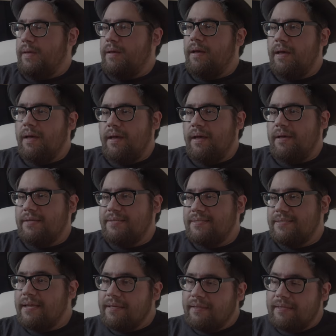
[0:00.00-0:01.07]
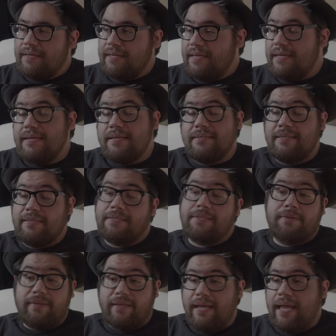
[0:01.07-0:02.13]
uh, assailant is
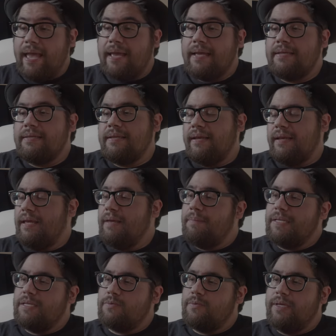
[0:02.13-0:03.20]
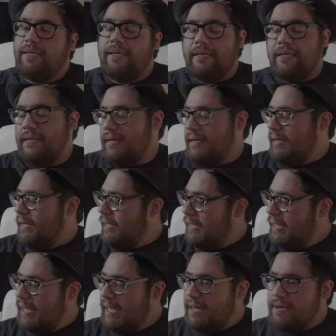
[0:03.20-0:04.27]
until the end. And in between,
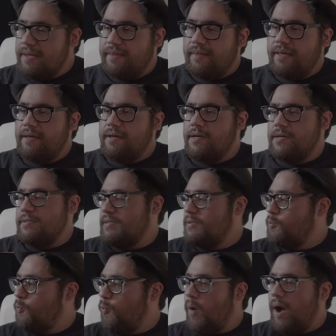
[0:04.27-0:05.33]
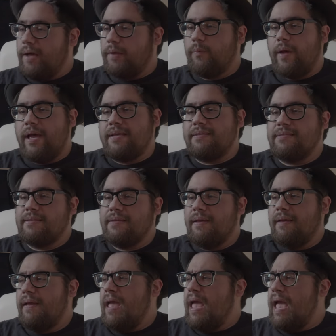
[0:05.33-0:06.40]
anything goes. It's Wild West
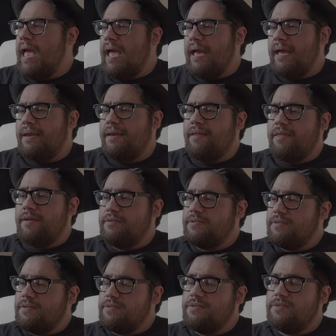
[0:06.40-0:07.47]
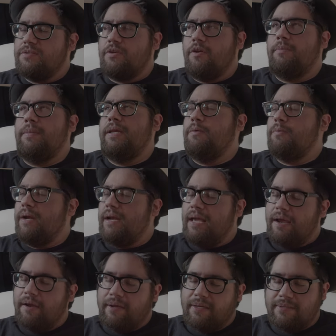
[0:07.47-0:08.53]
and there's so many red
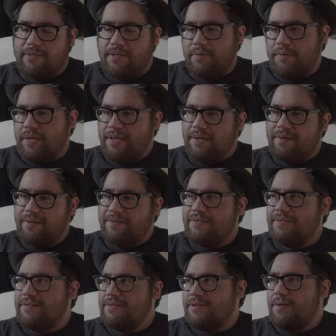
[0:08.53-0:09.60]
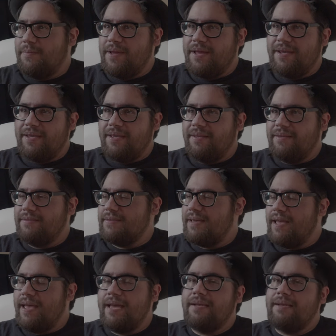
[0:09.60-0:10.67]
herrings thrown in. So many. It's
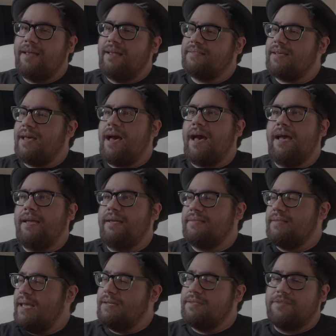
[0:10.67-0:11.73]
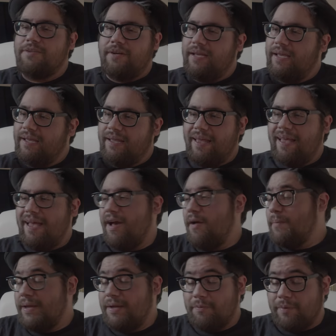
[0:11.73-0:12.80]
head it's eye it's head turning how
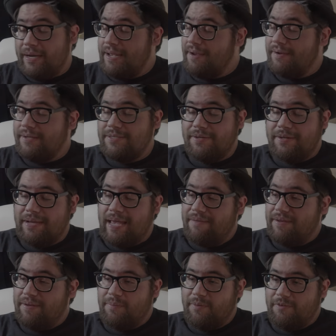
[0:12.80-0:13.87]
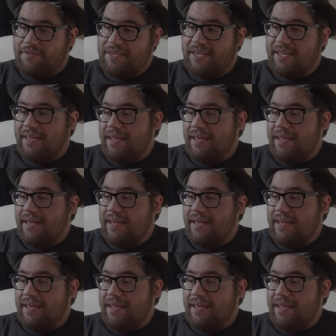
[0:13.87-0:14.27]
many red herrings you can have in a movie.